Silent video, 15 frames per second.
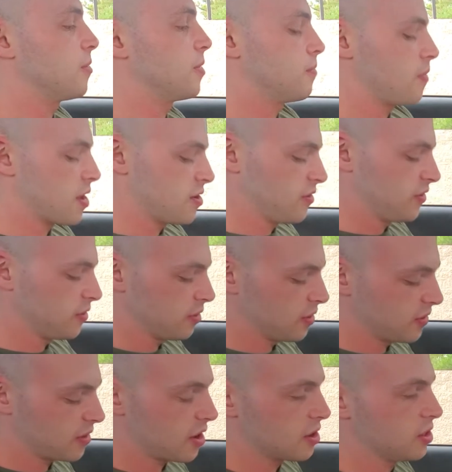have been better suited
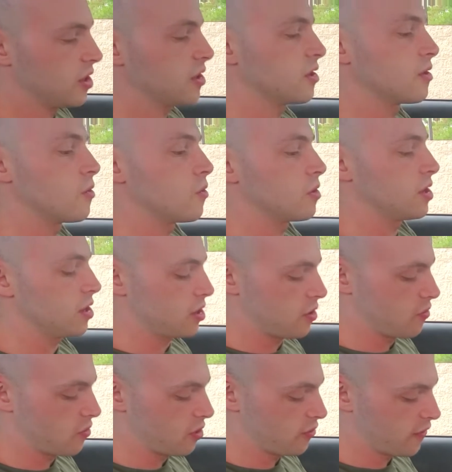as kind of like a gordita
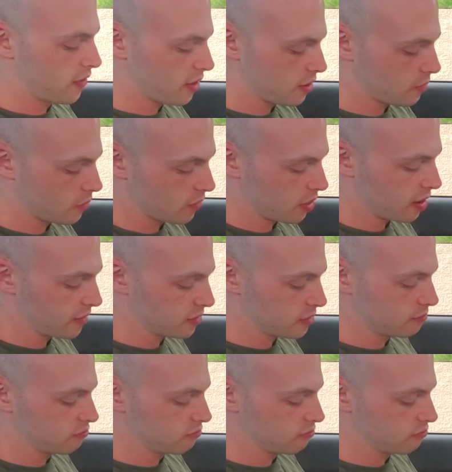crunch thing, where like the